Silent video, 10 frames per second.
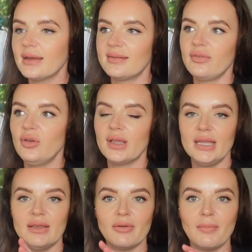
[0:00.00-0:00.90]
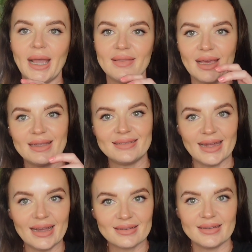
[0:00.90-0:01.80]
is if you can even buy that
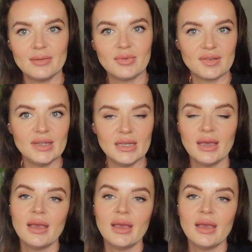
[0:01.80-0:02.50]
exact same seat